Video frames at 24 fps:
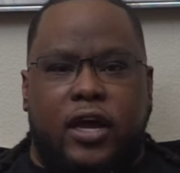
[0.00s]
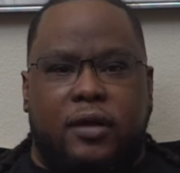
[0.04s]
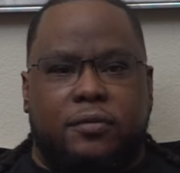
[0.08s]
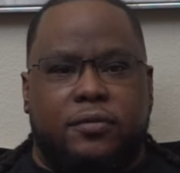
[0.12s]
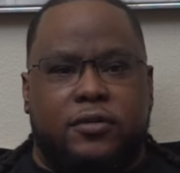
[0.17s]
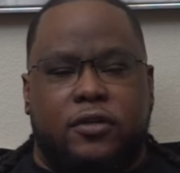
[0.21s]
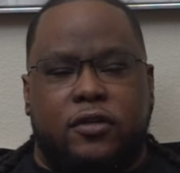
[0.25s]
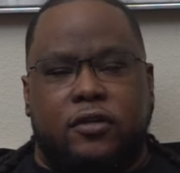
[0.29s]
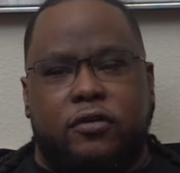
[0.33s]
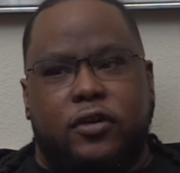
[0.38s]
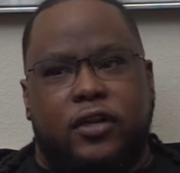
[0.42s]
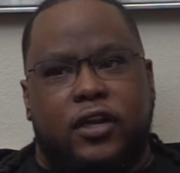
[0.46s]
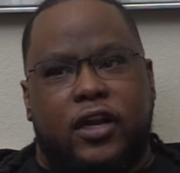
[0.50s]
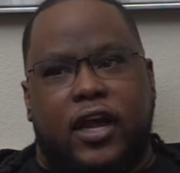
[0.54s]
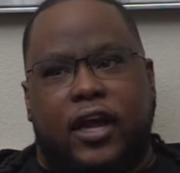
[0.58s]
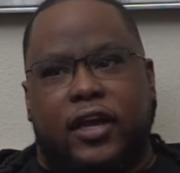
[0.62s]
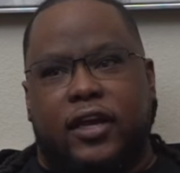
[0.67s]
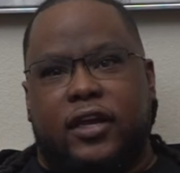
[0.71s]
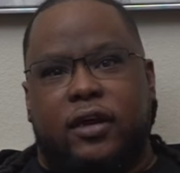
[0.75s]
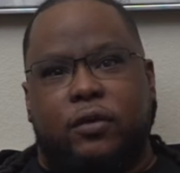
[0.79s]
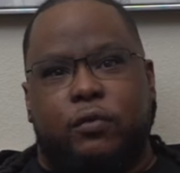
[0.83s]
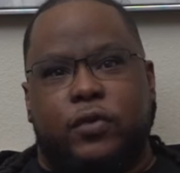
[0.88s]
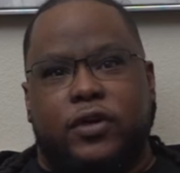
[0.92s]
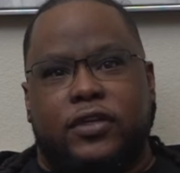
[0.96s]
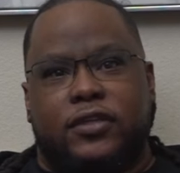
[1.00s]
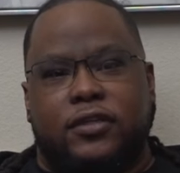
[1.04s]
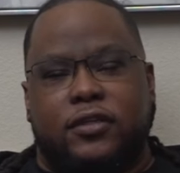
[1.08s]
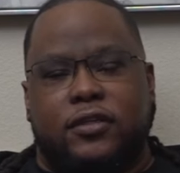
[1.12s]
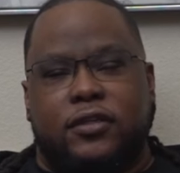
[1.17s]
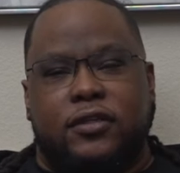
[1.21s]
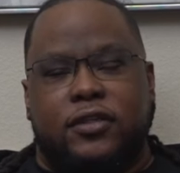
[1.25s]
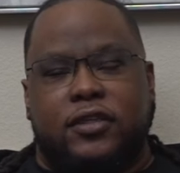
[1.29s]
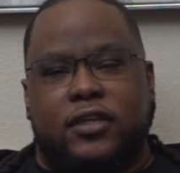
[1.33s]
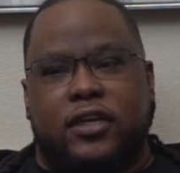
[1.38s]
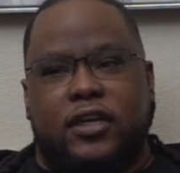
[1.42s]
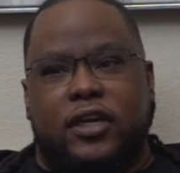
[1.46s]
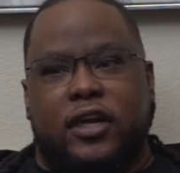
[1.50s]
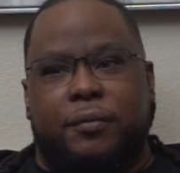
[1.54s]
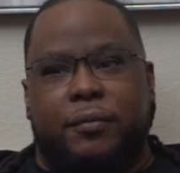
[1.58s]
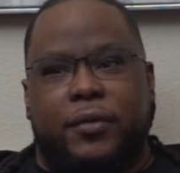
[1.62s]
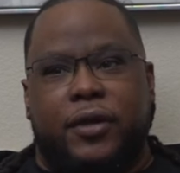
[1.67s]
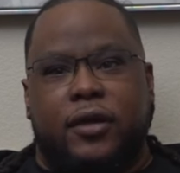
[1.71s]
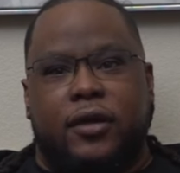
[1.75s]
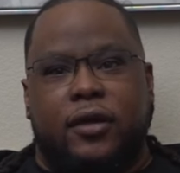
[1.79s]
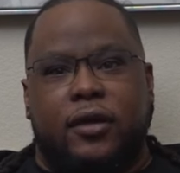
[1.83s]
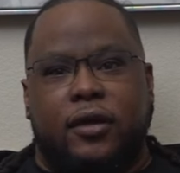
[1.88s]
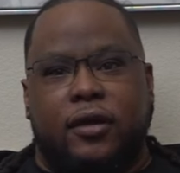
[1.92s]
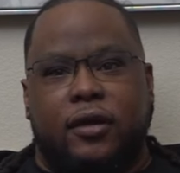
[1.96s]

absolutely. Yeah. Like it wasn't. It, you said you